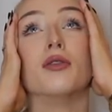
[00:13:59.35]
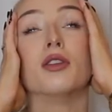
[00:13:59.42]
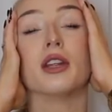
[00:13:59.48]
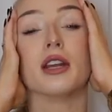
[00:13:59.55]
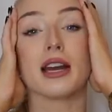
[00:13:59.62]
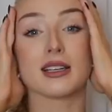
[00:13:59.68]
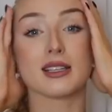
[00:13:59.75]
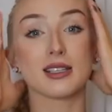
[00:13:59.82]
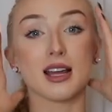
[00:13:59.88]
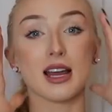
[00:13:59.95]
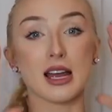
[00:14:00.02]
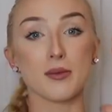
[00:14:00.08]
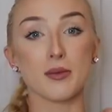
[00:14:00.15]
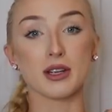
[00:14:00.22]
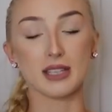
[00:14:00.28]
for the next
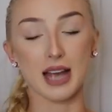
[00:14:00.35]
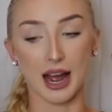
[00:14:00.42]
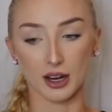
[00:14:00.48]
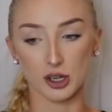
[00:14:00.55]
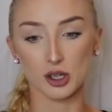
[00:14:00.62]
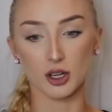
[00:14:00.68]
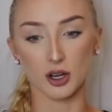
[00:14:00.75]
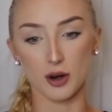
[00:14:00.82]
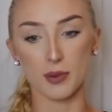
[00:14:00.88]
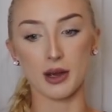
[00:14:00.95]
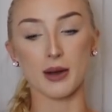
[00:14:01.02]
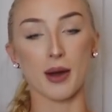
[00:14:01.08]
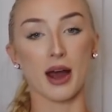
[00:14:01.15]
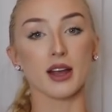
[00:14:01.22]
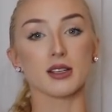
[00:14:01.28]
theme. It's actually going to
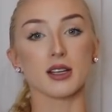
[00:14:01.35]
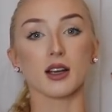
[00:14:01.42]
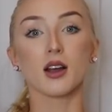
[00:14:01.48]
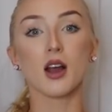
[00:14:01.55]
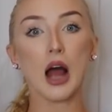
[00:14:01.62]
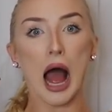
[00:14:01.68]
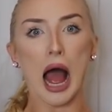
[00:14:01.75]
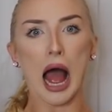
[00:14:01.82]
be amazing.